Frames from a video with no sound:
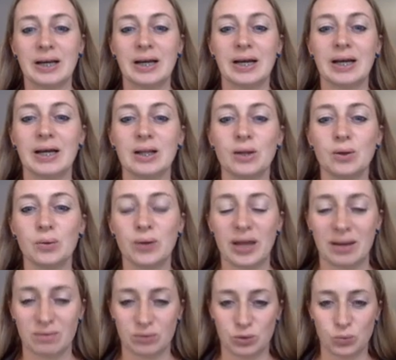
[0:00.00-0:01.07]
Hello
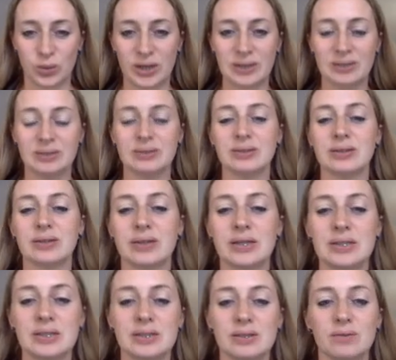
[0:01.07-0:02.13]
everyone,
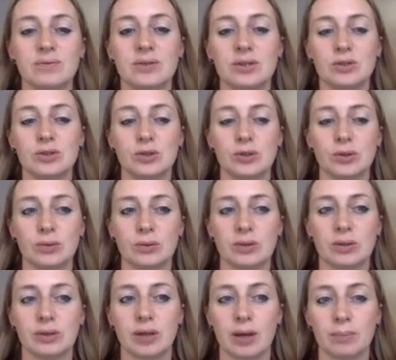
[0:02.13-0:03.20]
this is video
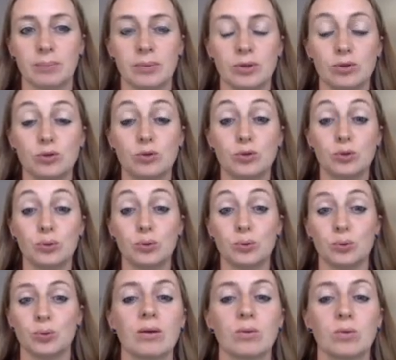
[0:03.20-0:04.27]
number
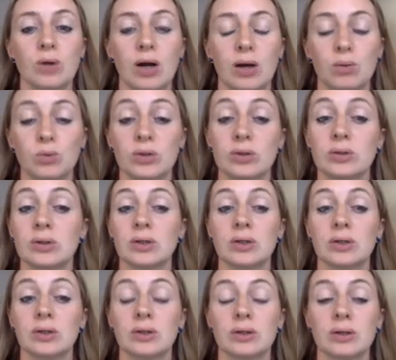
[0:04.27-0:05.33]
2. I will
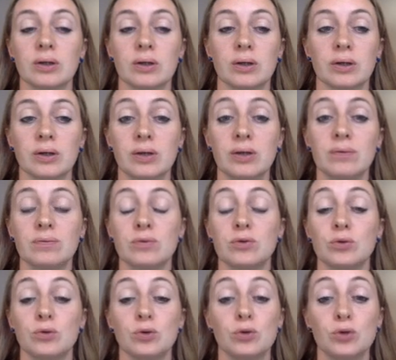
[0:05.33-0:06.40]
give
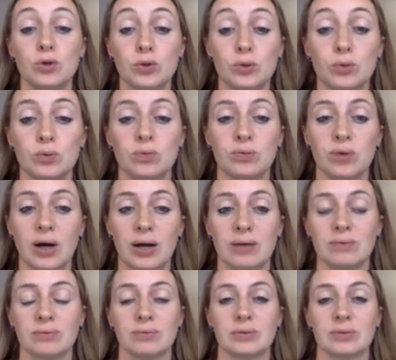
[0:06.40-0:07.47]
you new
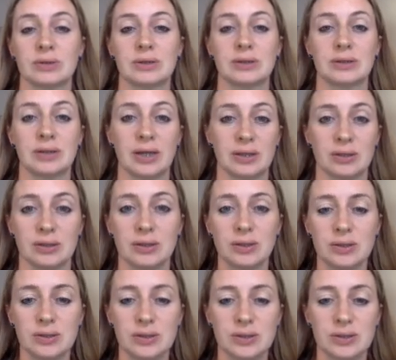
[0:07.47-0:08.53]
5
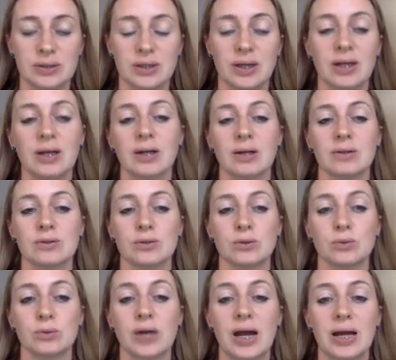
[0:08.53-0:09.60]
letters.
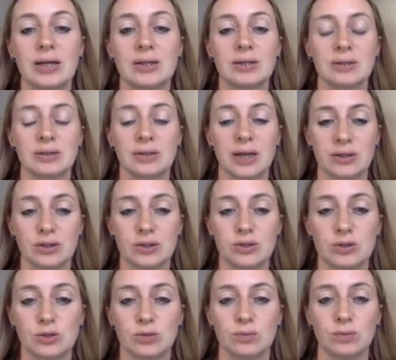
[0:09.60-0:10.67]
So 9
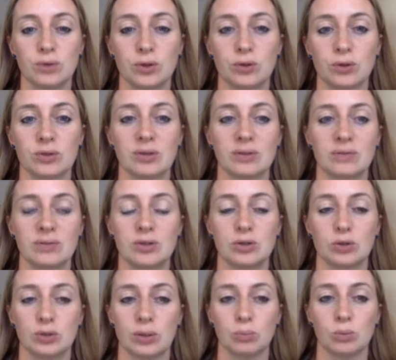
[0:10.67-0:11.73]
letters you've learned in
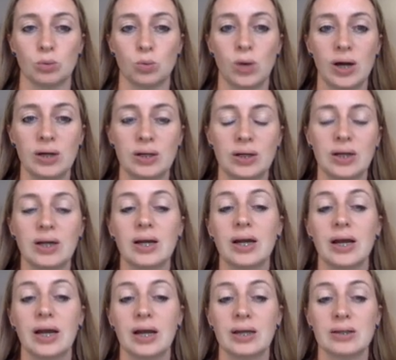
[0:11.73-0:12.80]
video number 1,
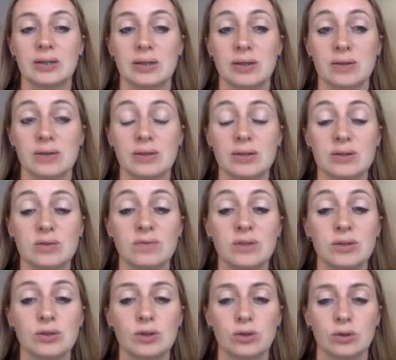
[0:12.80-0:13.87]
and in this
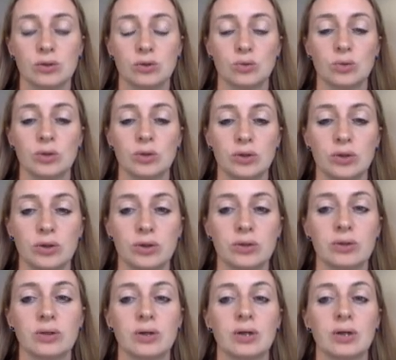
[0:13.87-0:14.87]
video you will learn